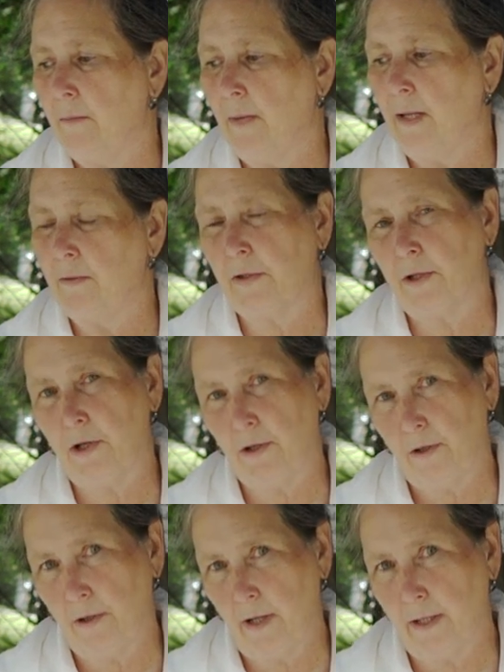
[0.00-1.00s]
made with
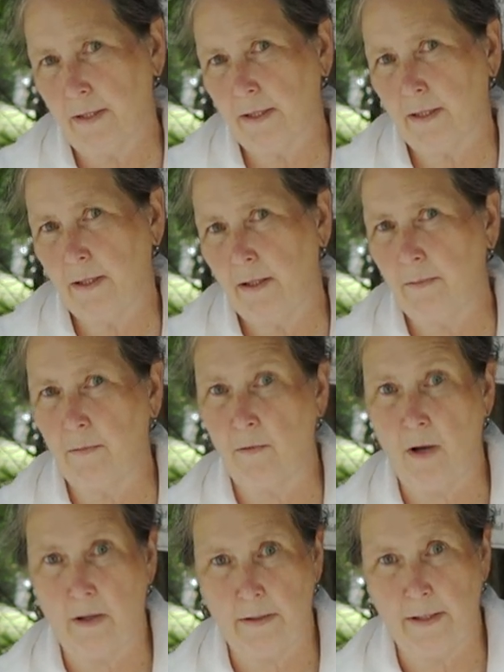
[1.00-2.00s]
currants and
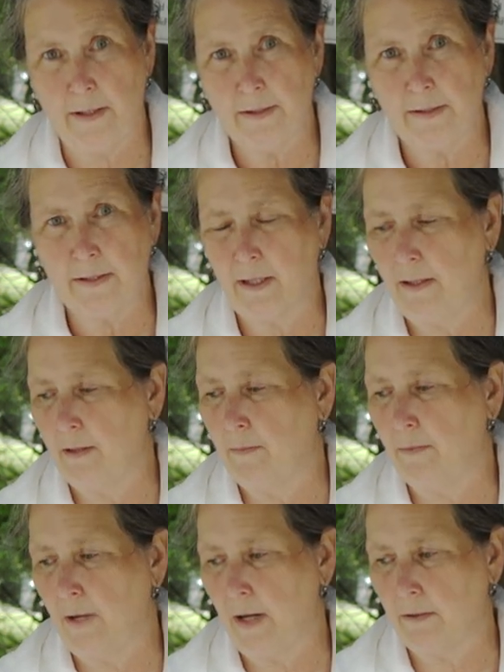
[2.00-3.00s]
walnuts and
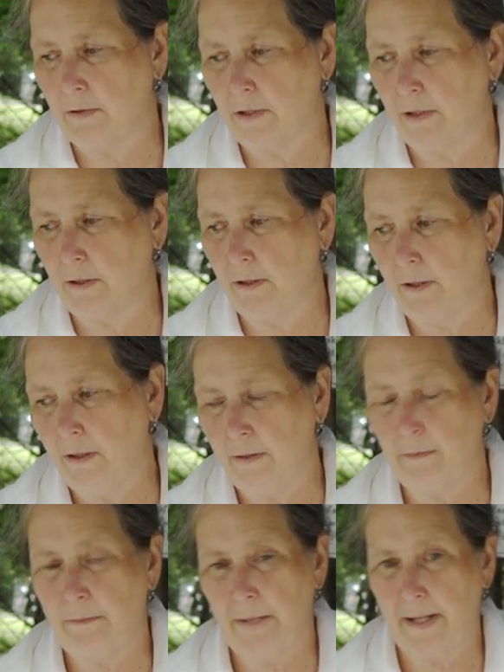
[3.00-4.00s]
brown sugar
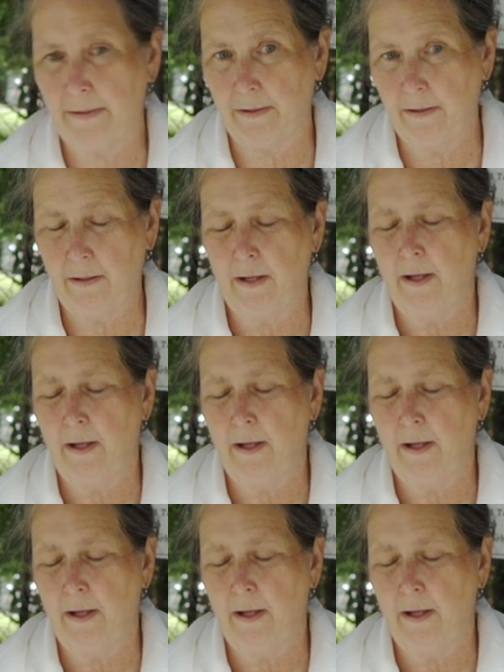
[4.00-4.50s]
and butter.